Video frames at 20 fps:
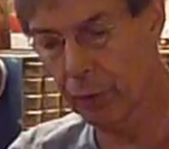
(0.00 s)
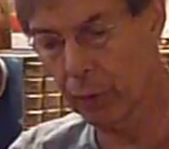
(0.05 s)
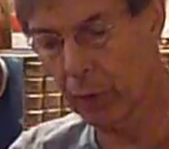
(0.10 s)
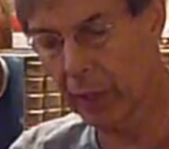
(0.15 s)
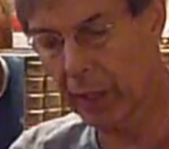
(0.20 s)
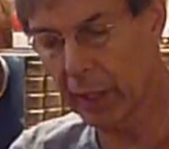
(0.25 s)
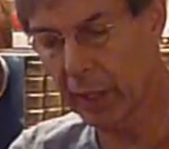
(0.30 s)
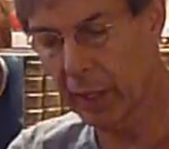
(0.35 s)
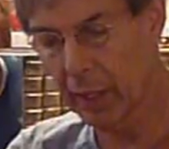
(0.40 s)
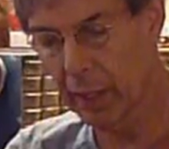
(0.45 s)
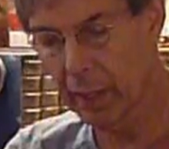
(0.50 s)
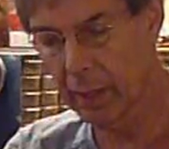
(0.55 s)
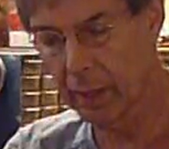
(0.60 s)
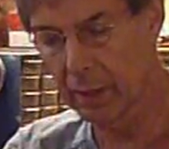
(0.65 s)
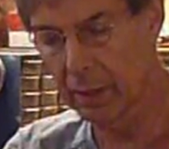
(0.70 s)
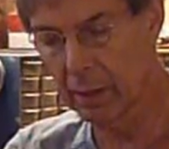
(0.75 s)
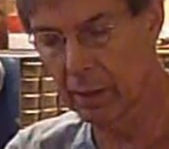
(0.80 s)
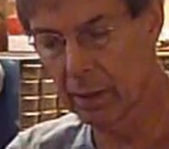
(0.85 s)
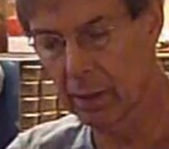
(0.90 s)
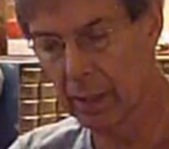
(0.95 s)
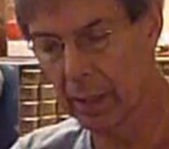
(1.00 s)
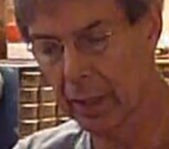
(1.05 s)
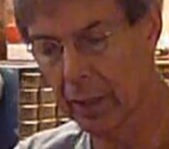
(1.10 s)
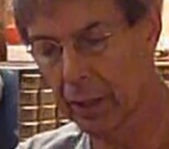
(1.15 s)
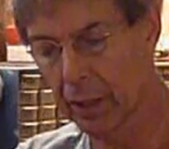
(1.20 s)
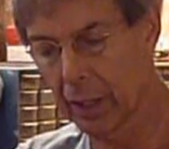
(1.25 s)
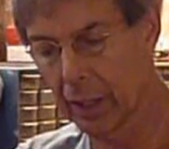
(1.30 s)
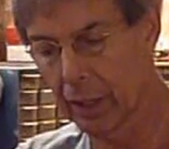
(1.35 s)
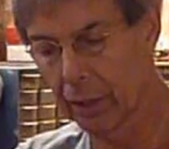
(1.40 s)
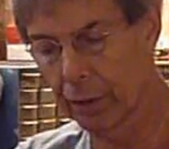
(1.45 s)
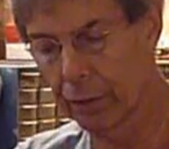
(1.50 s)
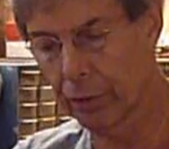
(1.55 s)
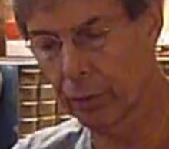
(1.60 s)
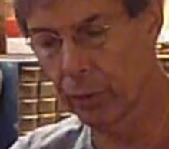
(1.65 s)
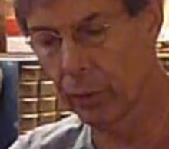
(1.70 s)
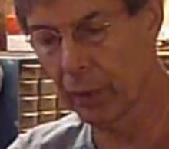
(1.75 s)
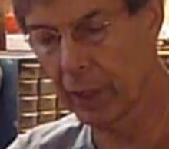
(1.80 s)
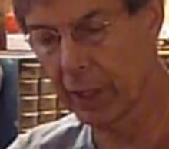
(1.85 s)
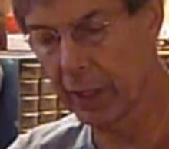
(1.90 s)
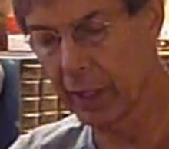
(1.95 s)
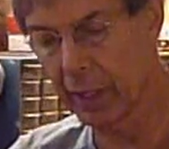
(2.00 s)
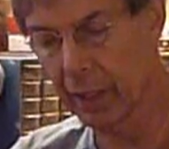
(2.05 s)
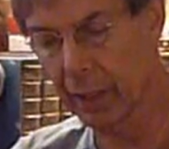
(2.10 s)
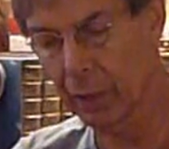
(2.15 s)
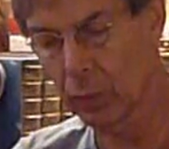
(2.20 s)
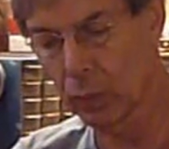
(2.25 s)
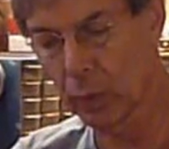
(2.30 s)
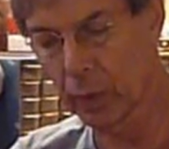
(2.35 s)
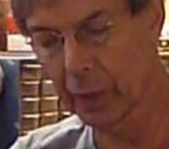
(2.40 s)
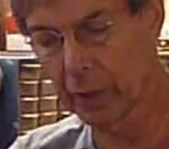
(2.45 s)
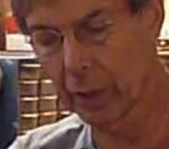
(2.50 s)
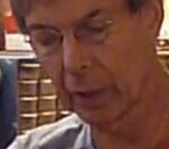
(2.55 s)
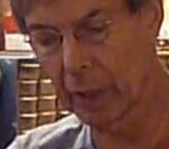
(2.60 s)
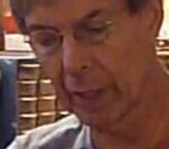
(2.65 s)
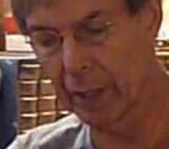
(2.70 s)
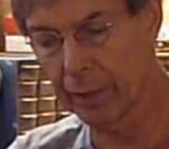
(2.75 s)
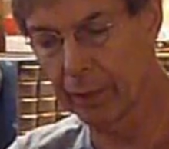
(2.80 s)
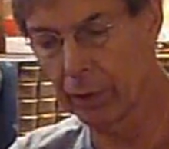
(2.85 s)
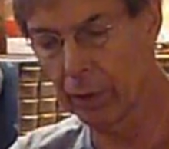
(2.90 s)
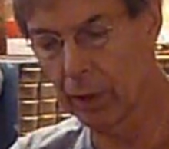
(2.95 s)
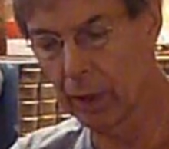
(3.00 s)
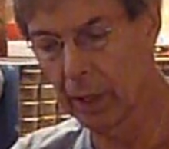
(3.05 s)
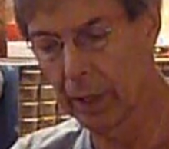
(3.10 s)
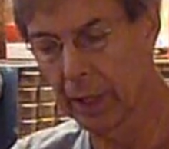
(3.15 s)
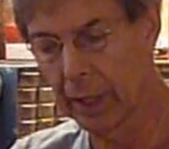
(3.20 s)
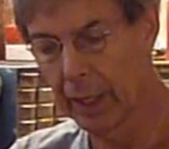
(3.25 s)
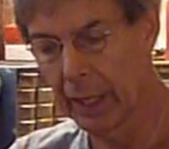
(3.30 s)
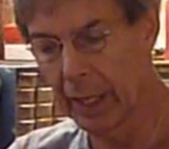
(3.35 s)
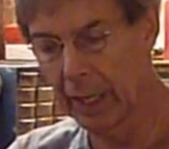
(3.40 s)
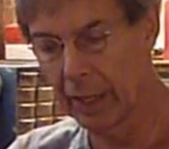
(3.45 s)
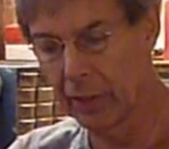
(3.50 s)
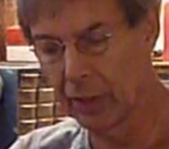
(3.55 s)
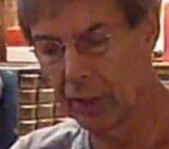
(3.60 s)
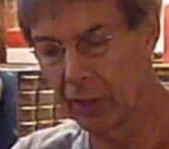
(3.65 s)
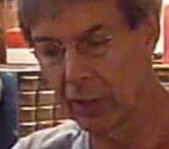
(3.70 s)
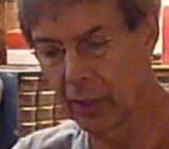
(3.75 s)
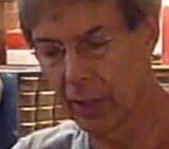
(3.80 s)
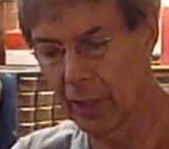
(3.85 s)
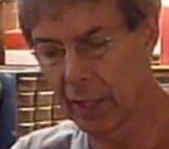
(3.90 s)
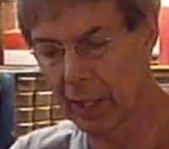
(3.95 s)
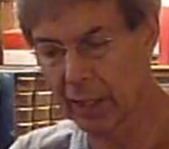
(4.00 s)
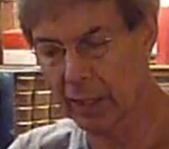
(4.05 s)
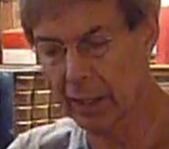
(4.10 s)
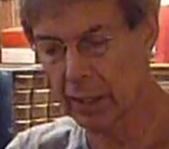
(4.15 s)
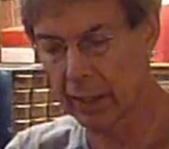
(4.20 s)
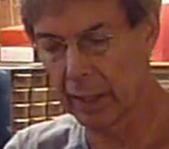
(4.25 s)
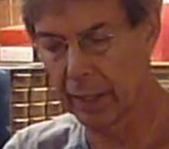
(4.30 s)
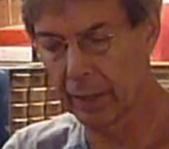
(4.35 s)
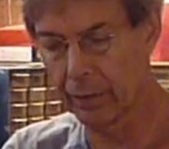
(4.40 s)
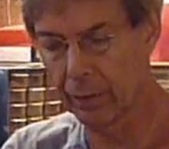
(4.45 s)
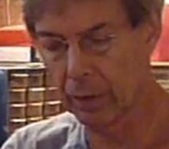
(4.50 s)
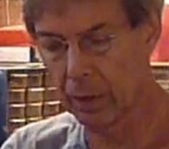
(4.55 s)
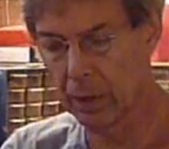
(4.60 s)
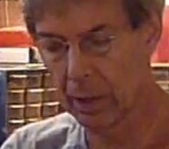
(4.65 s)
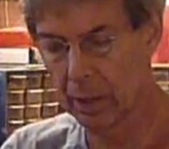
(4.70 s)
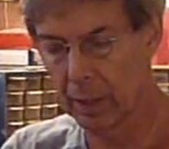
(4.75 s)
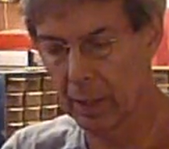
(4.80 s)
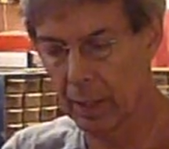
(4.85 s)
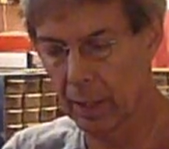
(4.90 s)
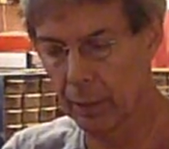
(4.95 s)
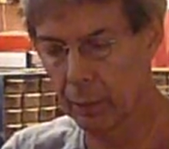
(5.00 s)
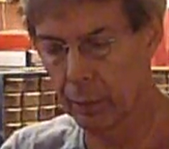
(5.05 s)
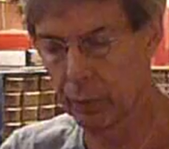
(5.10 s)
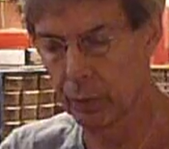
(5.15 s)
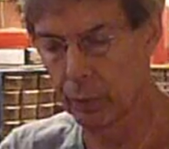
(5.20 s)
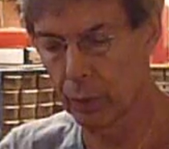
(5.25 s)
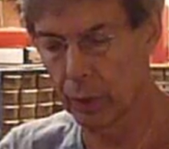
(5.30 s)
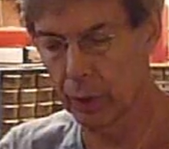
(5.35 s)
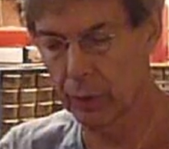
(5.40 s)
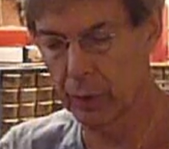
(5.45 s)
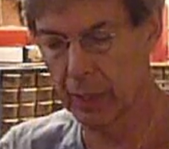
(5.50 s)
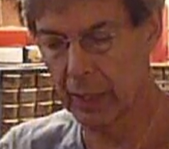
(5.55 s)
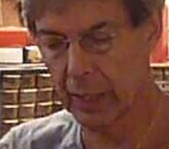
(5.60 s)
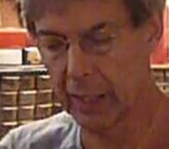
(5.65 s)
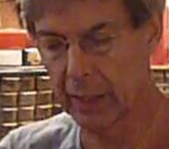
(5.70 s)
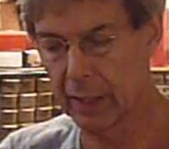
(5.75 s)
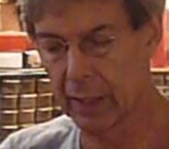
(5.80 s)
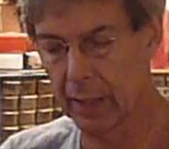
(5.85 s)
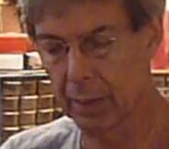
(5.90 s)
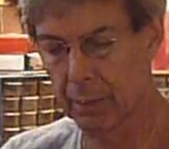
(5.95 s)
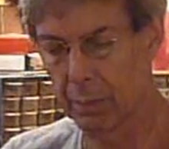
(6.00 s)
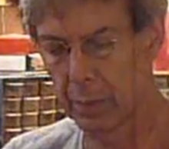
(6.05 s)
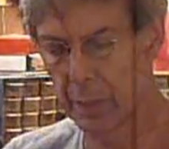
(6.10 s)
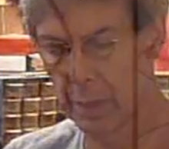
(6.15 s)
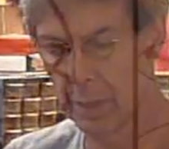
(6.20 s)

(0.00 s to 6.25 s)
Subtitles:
3, I could get 3 on one level, and then the next level I would rotate them